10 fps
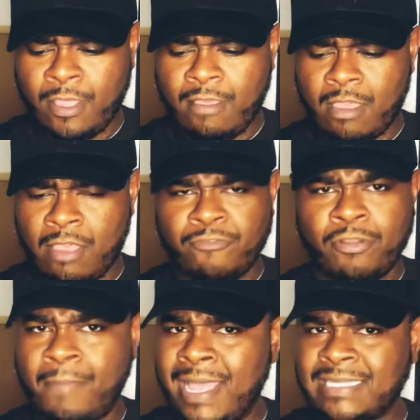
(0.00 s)

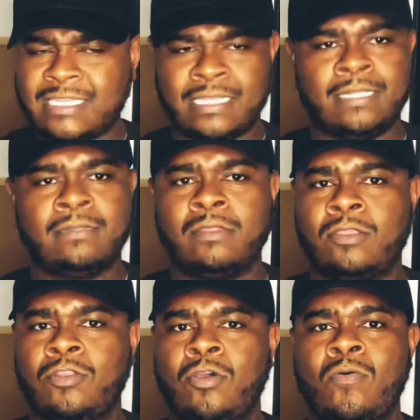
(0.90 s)
inflammation,
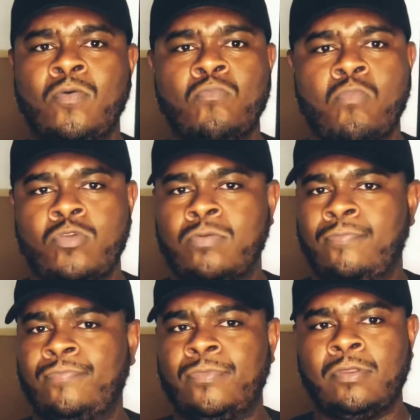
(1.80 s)
you know,
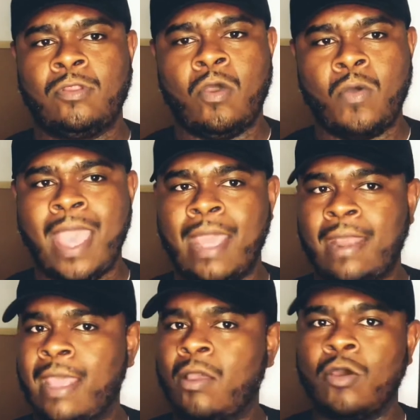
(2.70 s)

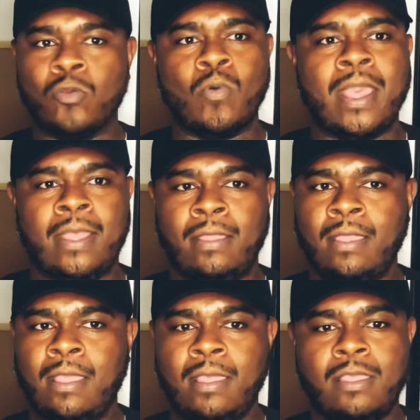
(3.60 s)
had gone away.
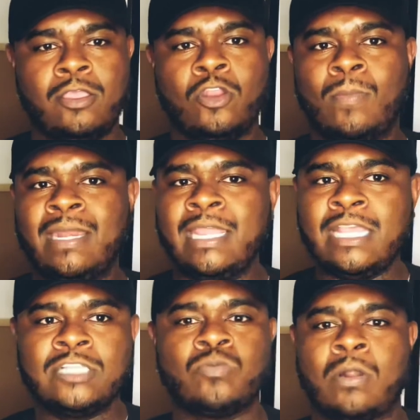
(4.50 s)
You know, my
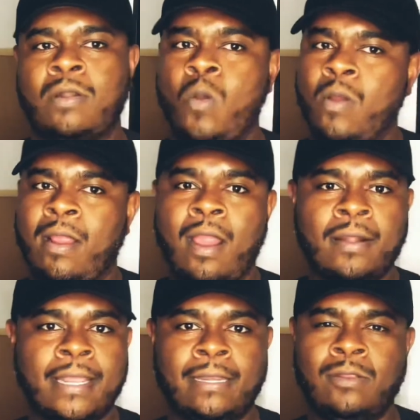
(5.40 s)
knees weren't
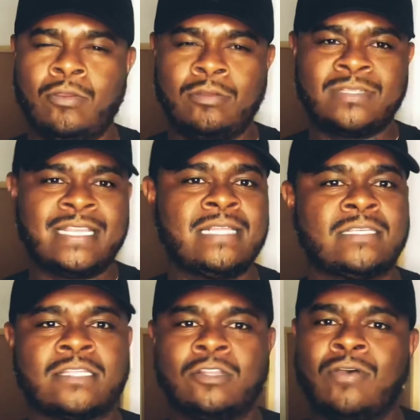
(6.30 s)
hurting. You know what I'm saying?
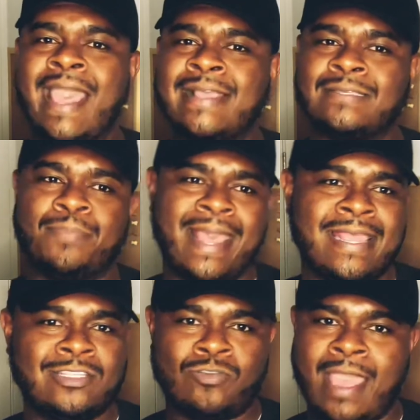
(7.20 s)
Just the little aches and
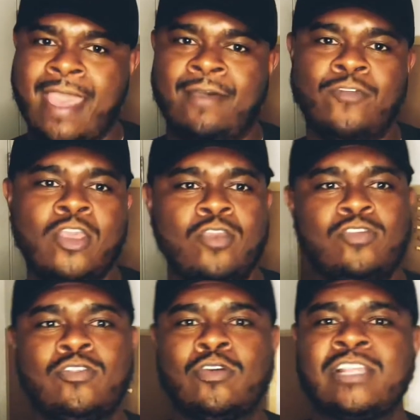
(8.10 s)
pains you have, you
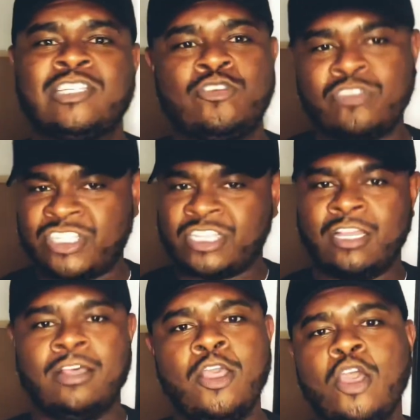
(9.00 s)
know, that you just
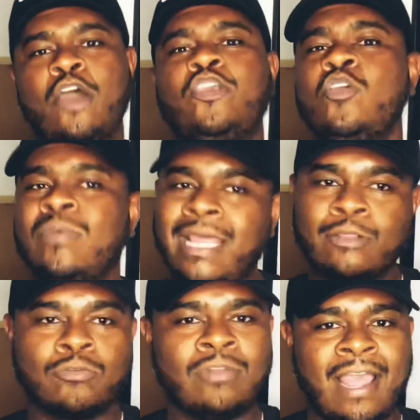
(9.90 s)
accumulate
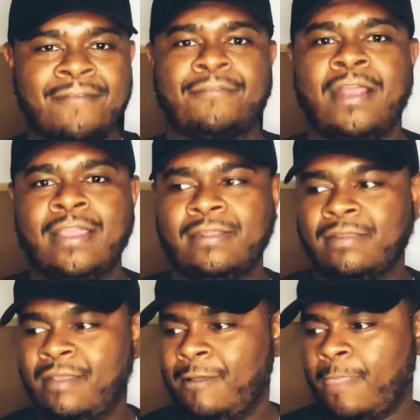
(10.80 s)
through life, right?
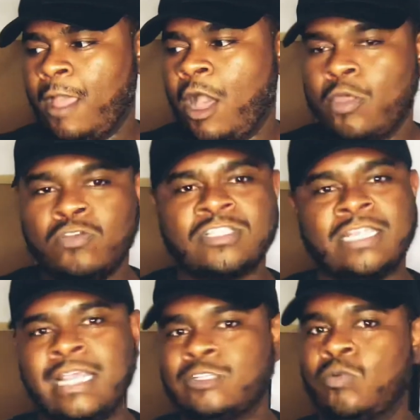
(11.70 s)
All those
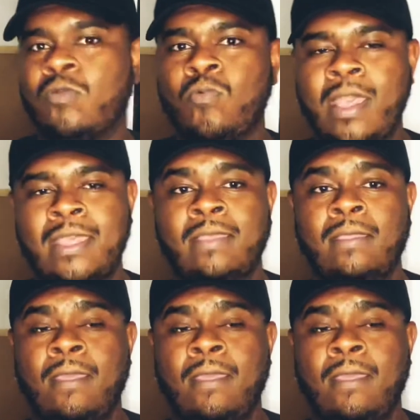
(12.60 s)
things went away.